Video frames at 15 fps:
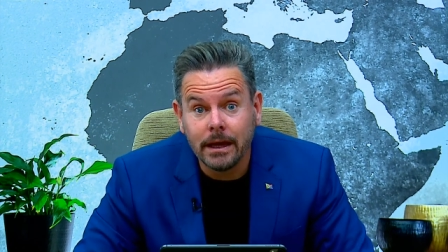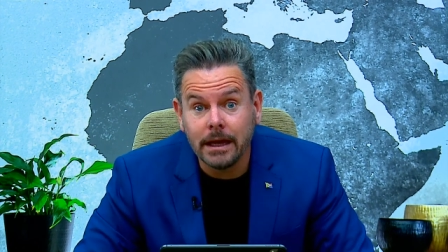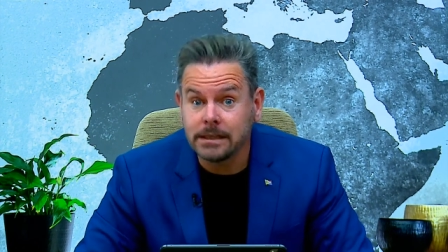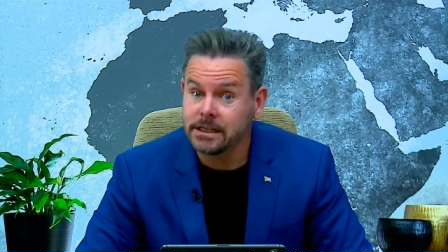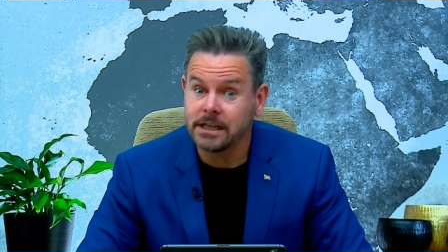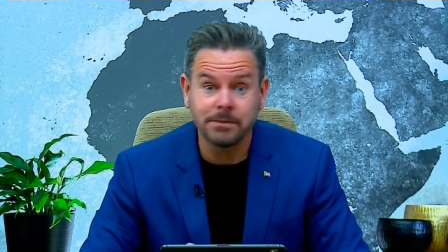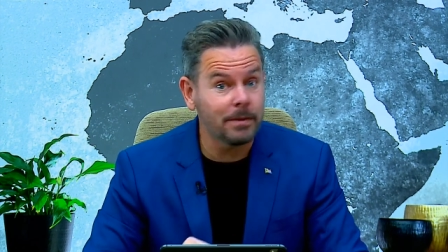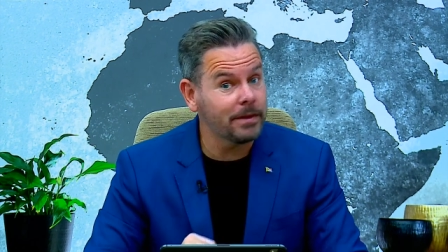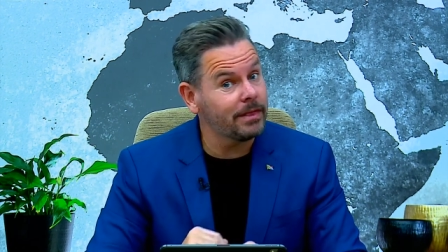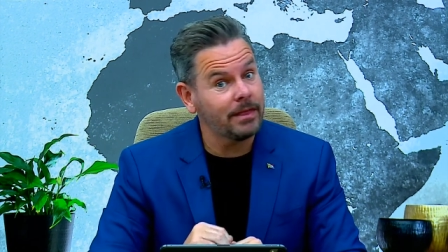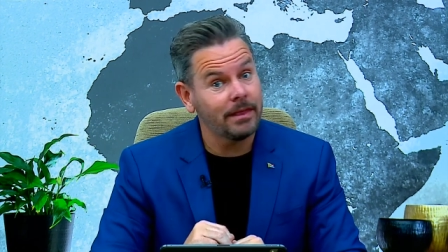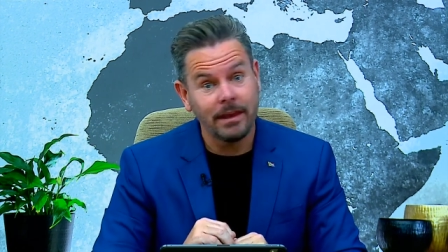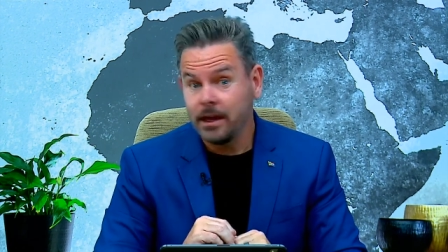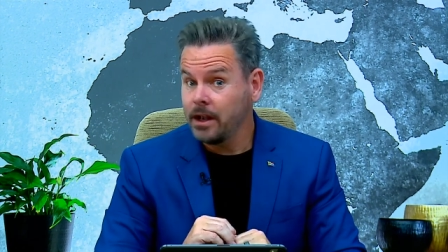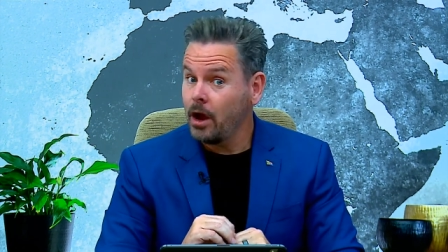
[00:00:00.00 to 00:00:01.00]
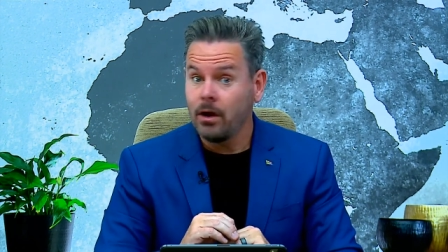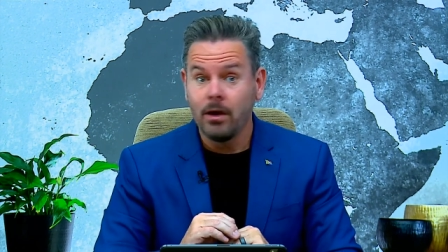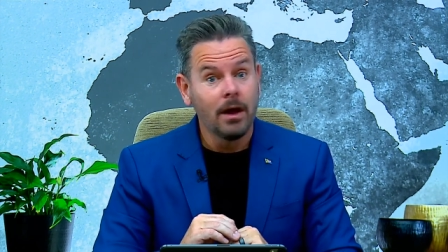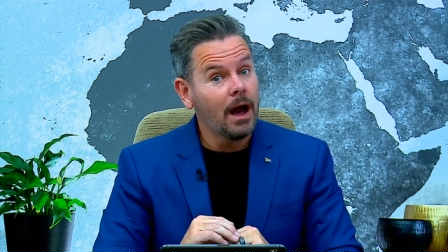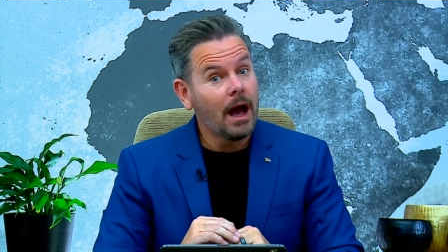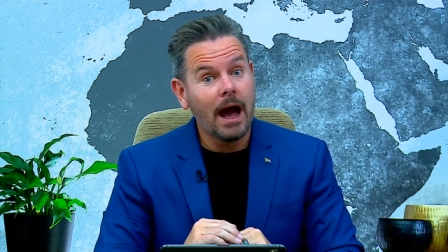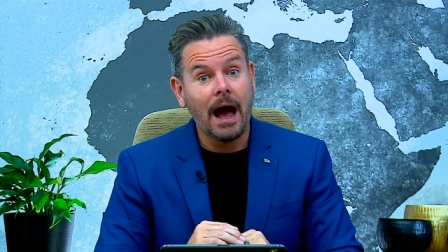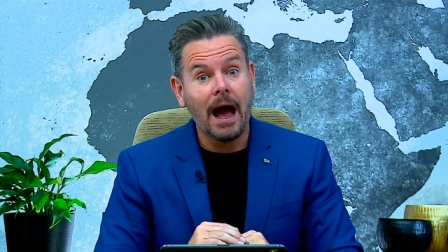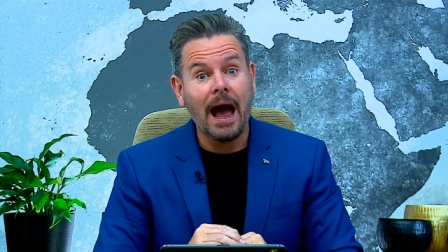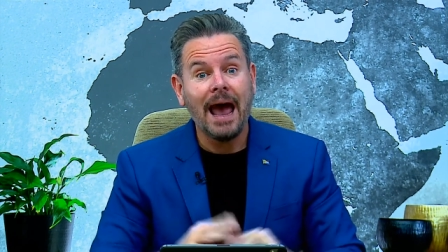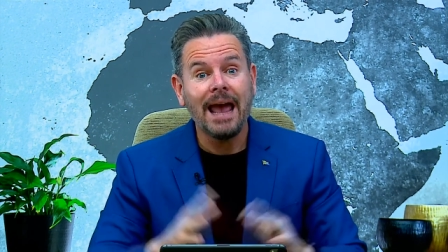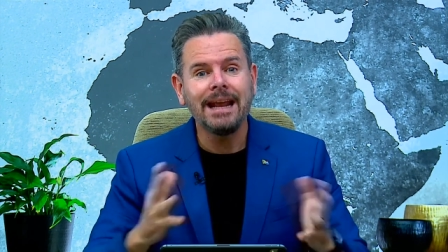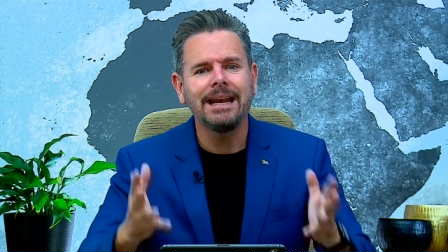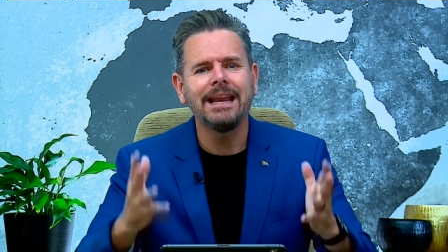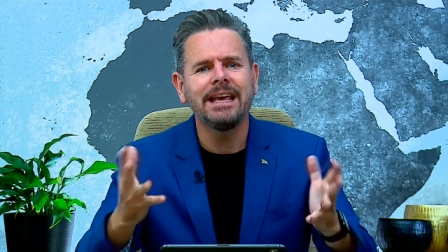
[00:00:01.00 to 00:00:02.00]
He says, But, you know,
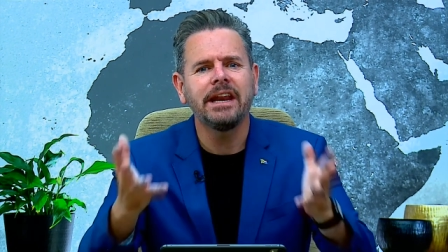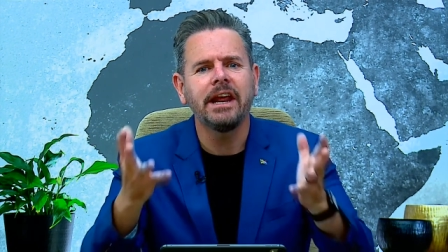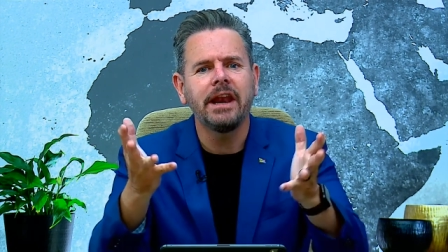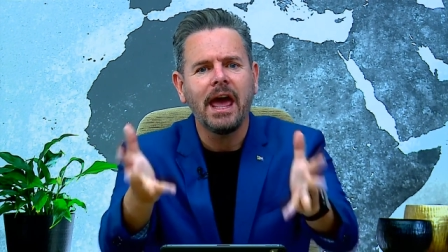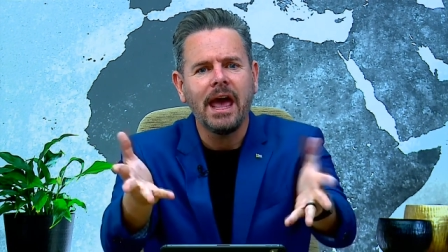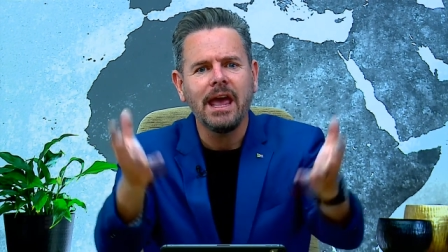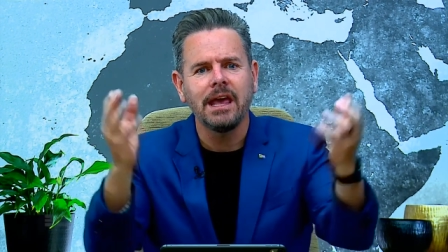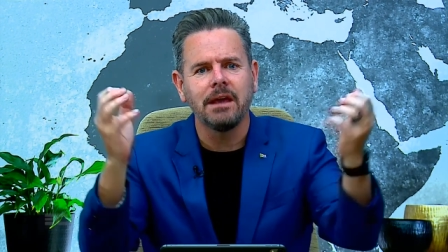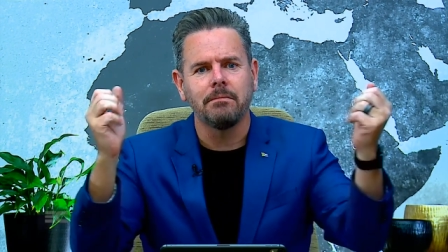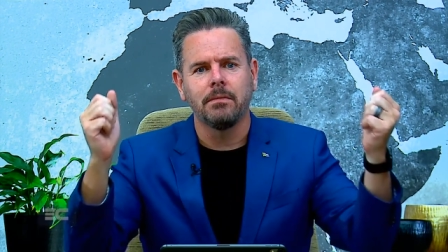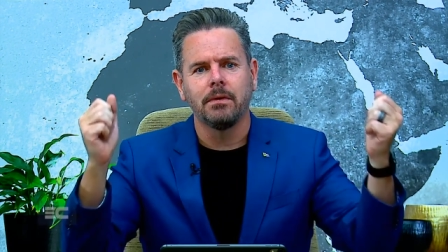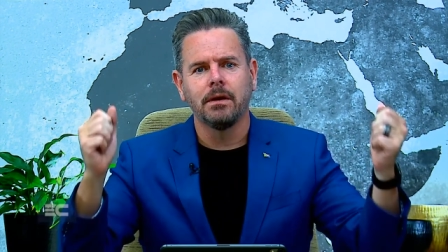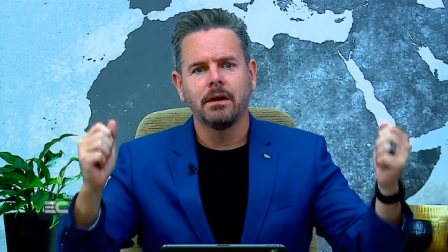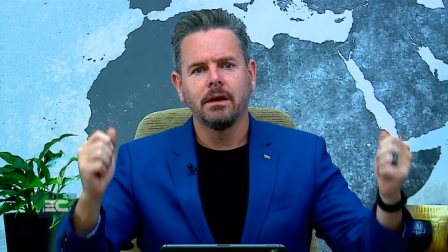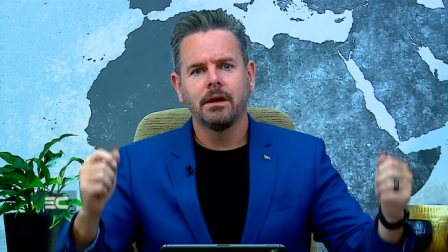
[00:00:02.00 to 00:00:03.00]
I need a name.